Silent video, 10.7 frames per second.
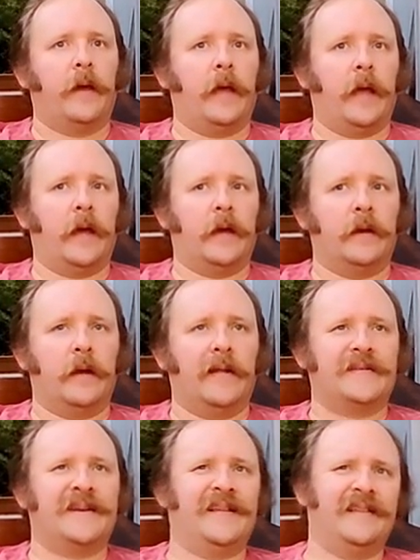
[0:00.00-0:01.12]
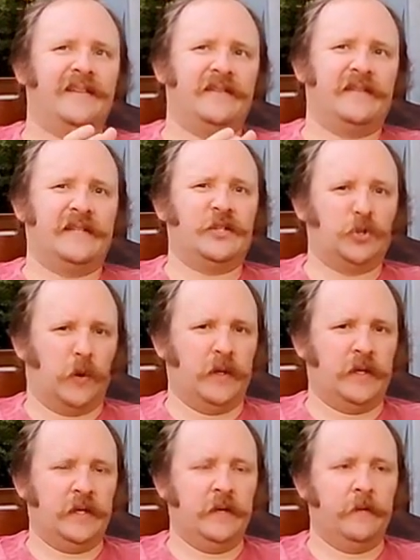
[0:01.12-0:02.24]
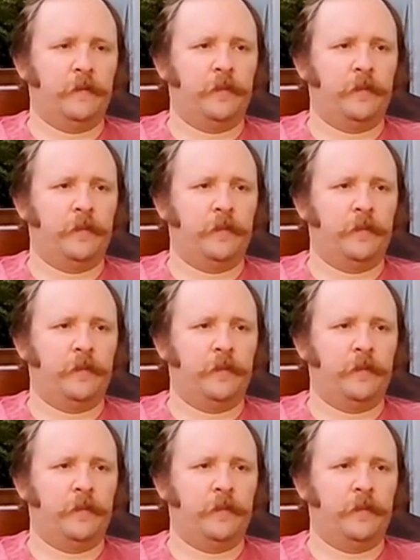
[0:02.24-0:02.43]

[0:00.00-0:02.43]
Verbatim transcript: And it's not that they're disjointed,